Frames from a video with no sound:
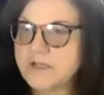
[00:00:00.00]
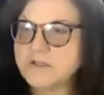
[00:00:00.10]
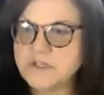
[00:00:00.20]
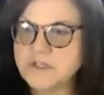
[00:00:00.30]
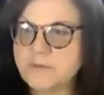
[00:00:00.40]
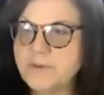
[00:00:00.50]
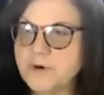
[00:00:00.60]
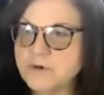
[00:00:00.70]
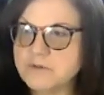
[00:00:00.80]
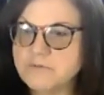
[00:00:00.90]
you see the
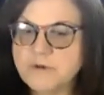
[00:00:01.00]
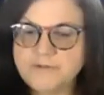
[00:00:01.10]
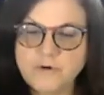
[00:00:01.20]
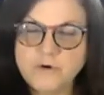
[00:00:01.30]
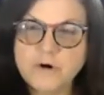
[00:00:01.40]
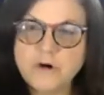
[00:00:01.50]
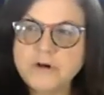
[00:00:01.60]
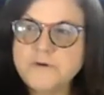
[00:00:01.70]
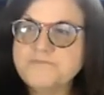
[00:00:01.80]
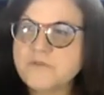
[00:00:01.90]
person before
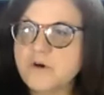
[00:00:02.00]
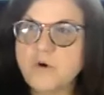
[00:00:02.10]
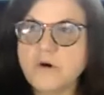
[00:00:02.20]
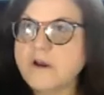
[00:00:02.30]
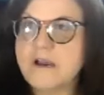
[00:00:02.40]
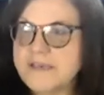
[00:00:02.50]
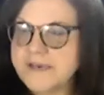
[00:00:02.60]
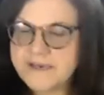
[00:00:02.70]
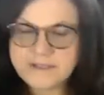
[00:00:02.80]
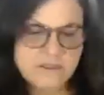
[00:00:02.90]
or
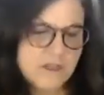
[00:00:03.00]
again,